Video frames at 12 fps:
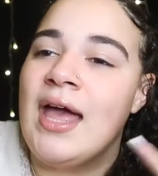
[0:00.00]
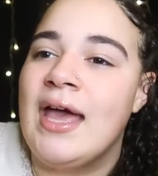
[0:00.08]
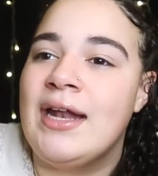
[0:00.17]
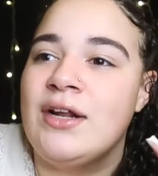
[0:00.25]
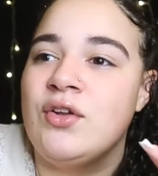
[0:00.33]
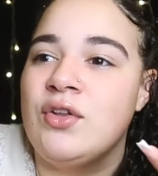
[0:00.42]

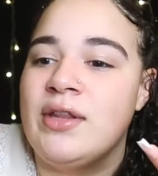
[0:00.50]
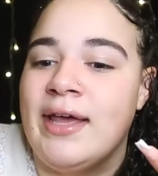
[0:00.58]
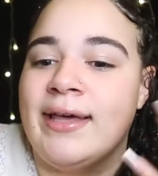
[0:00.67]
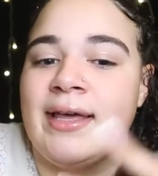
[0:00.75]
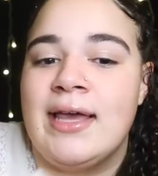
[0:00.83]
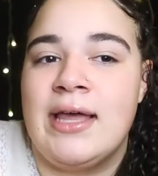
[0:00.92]
and I know,
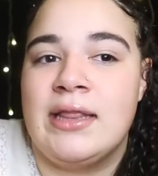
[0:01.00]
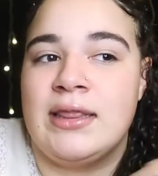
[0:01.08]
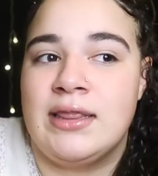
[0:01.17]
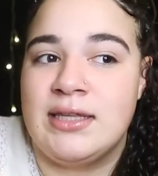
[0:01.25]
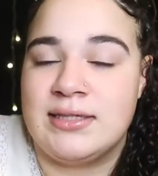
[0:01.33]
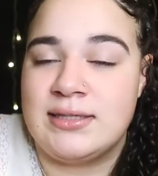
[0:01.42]
like,
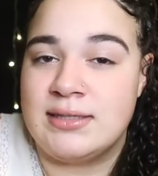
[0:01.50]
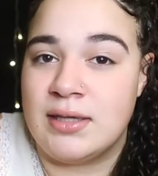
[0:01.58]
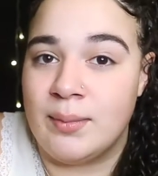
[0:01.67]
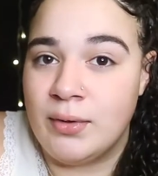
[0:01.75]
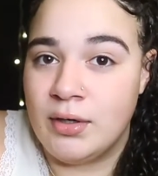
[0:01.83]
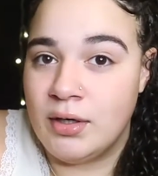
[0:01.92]
this
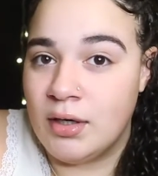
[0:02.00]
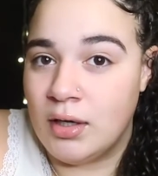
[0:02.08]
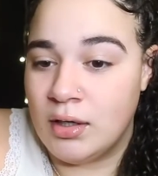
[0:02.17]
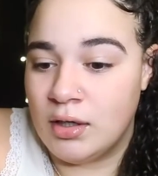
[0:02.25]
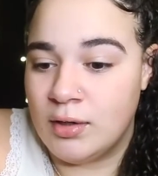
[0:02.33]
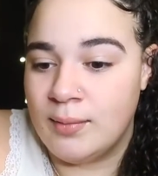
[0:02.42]
summer,
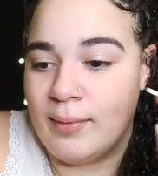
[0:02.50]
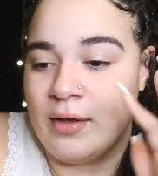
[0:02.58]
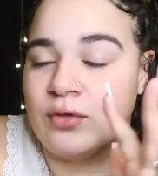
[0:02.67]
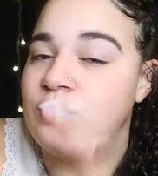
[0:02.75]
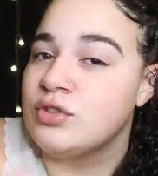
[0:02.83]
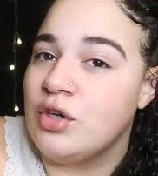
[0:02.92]
my
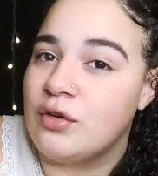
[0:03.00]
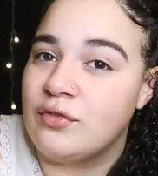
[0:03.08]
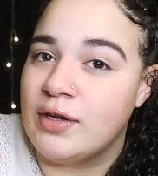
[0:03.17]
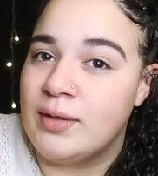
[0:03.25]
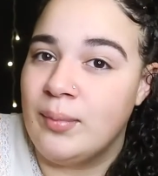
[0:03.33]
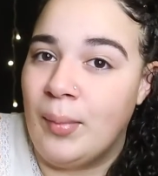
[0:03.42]
uncle's
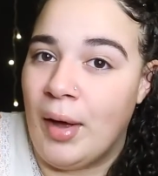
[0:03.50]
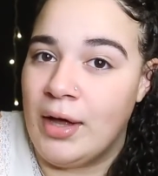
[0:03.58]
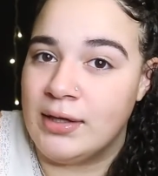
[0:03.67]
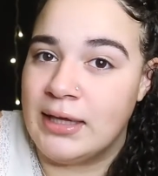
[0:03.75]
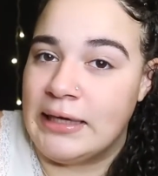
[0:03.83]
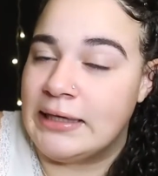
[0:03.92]
girlfriend
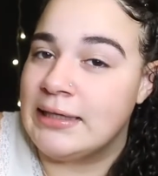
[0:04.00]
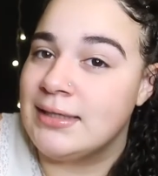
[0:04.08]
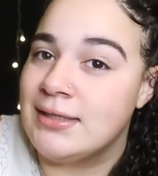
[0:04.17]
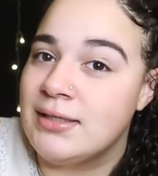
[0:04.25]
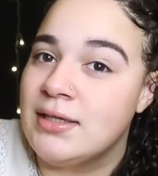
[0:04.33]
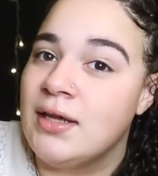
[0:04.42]
bought, like,
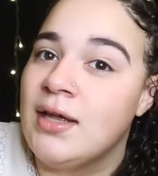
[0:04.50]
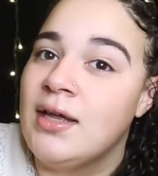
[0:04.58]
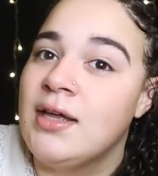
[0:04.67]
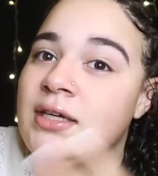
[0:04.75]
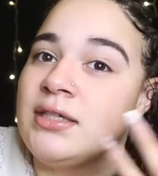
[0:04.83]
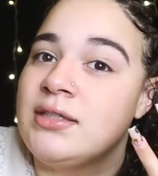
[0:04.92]

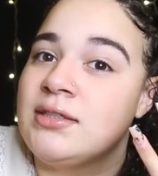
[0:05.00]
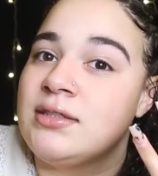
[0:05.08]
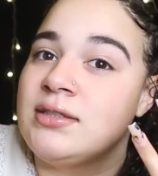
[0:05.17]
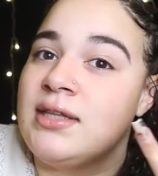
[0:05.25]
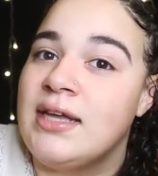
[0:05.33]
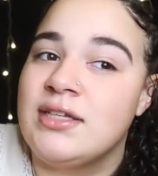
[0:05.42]

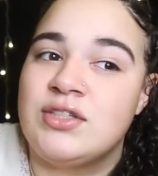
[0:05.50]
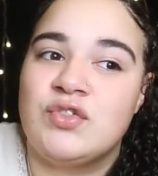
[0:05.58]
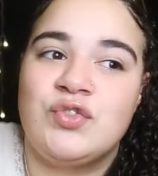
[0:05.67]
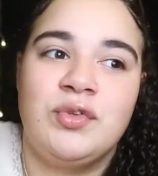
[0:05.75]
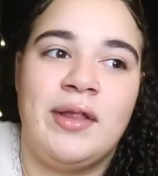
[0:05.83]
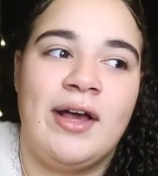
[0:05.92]
things
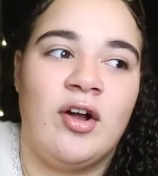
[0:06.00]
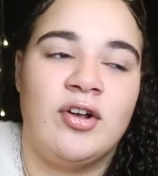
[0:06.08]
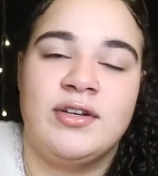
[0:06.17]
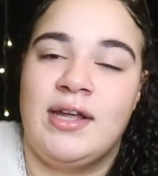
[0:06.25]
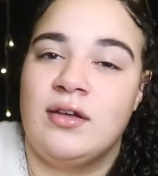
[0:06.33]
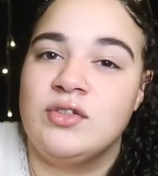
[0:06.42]
to do, like,
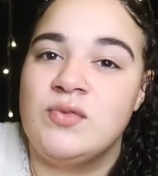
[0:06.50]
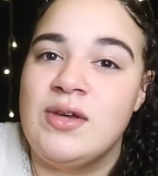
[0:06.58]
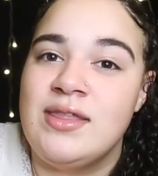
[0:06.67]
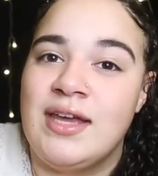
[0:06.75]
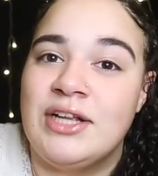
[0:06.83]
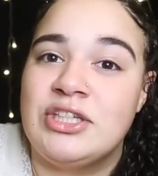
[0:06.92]
our nails
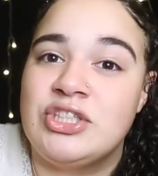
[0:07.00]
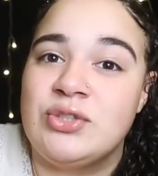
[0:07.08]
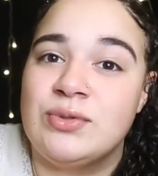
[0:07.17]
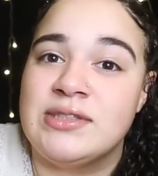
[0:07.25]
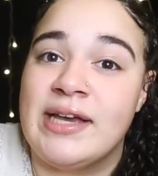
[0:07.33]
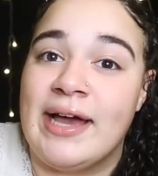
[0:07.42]
with, and she
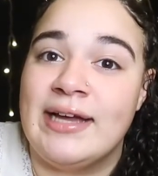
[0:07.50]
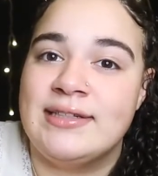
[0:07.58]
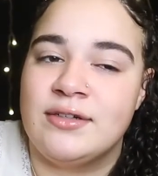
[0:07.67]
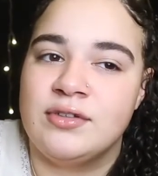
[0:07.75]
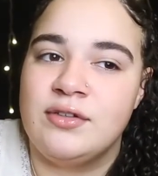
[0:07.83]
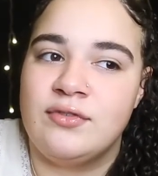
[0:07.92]
was like, I
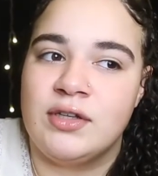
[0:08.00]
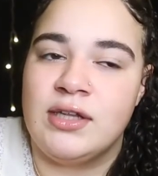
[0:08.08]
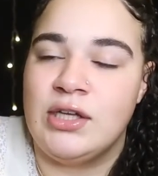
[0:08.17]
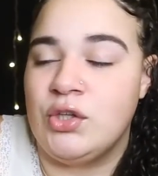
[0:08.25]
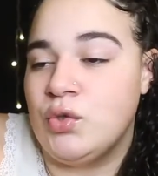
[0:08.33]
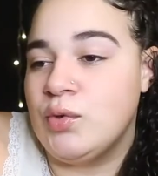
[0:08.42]
definitely feel
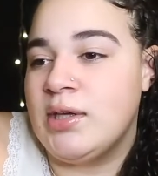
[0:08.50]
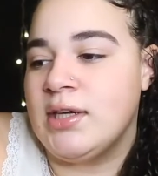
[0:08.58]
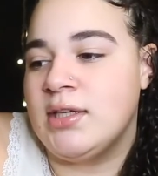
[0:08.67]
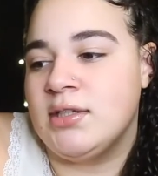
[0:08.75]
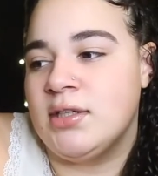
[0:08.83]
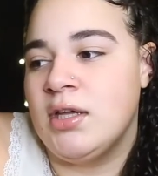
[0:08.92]
like you
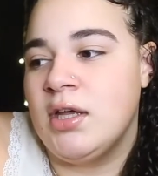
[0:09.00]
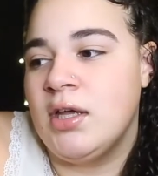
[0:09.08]
can